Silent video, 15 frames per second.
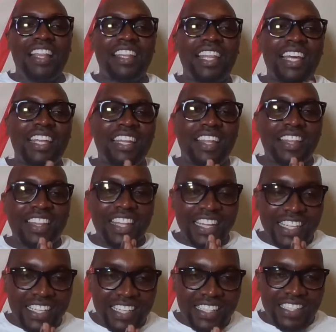and then
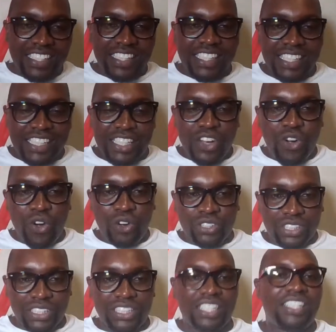the city
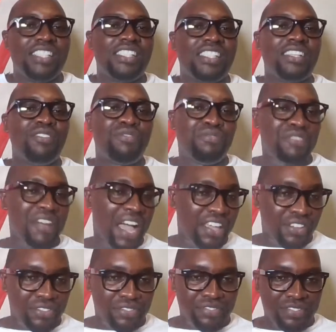court is in
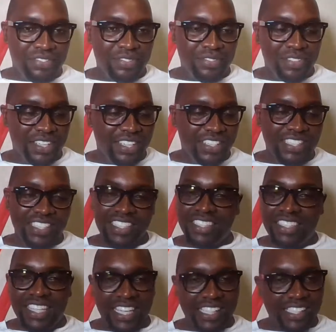Five.
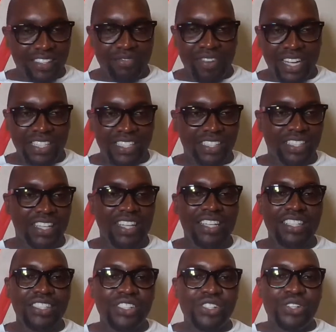Just imagine.
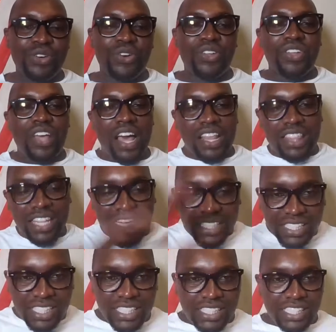So
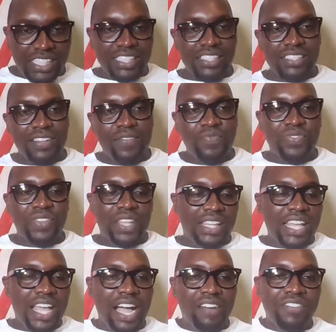three cities,
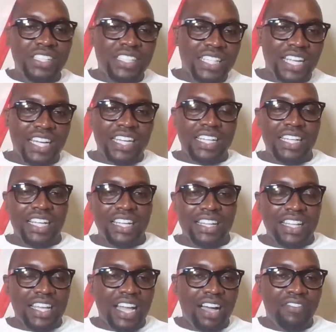they have
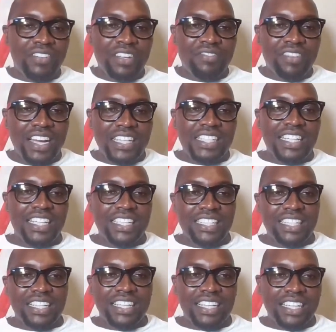decided, they have
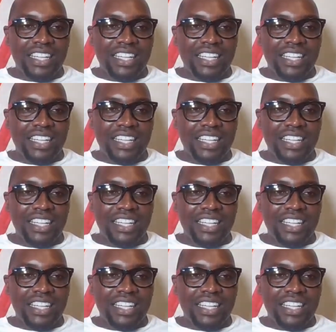divided